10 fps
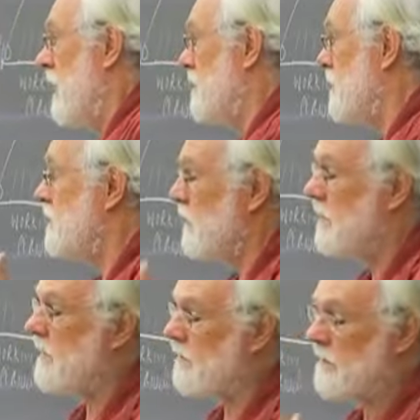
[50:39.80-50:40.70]
Other things
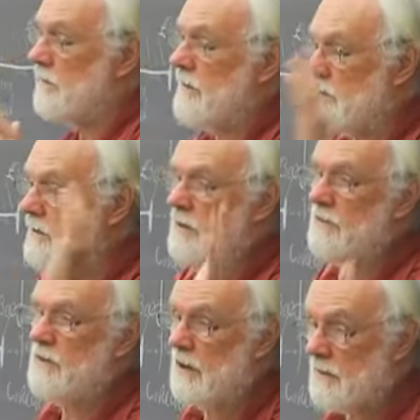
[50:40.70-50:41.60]
being equal, you know, which they
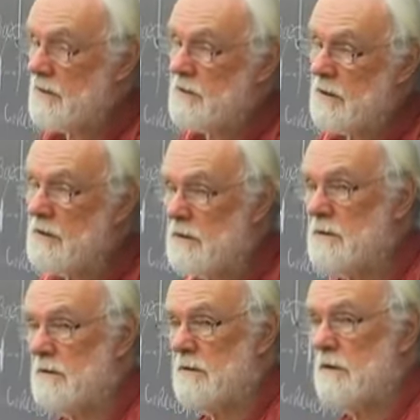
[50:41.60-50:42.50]
never are, but,
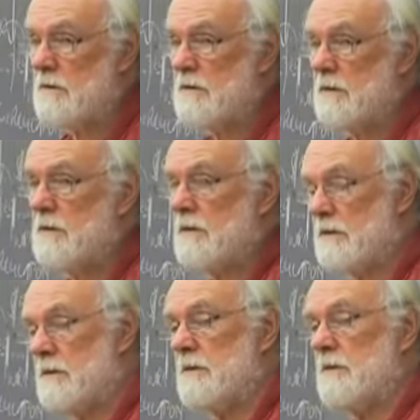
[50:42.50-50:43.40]
you know,
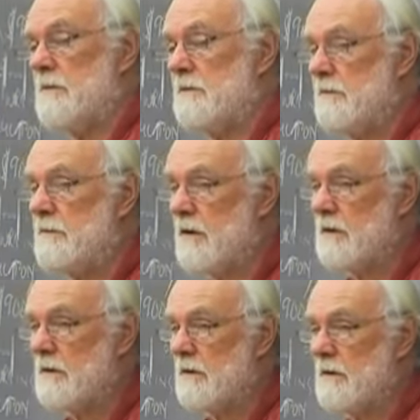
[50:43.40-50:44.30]
it,
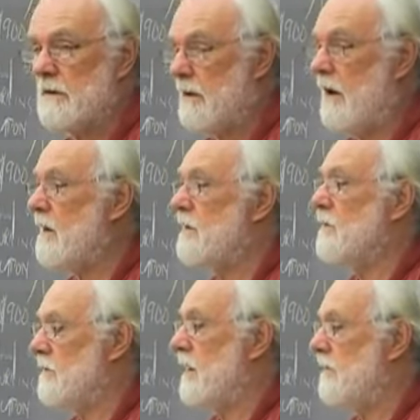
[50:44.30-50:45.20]
but the
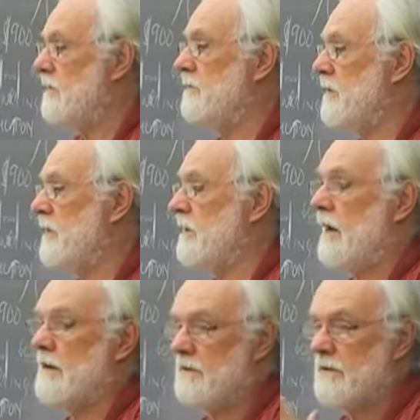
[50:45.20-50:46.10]
argument would have to be
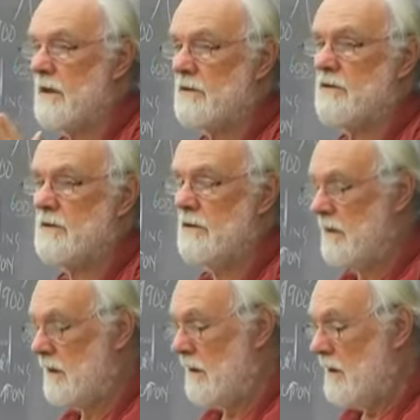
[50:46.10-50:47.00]
that a reduction
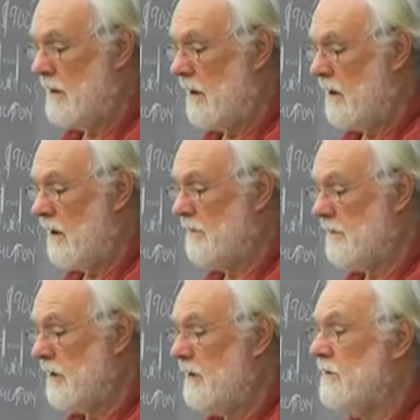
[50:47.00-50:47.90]

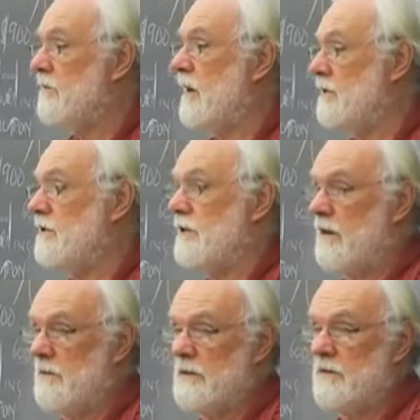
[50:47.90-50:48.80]
of the
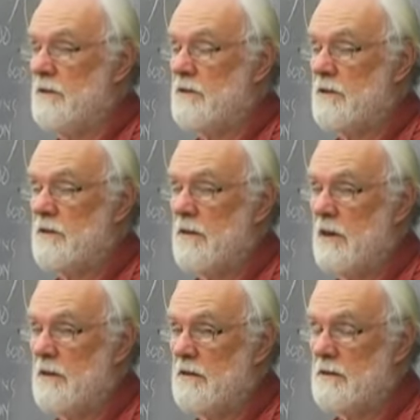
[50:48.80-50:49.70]
ratio between
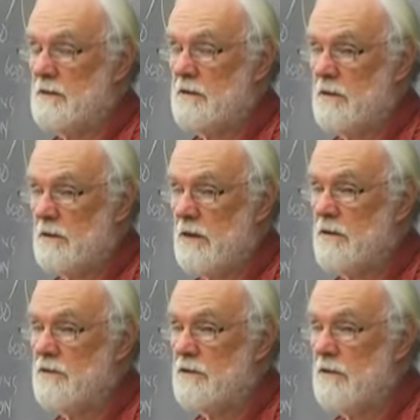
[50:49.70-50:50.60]
circula
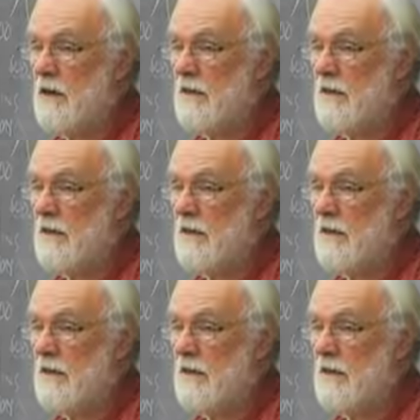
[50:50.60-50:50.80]
circulation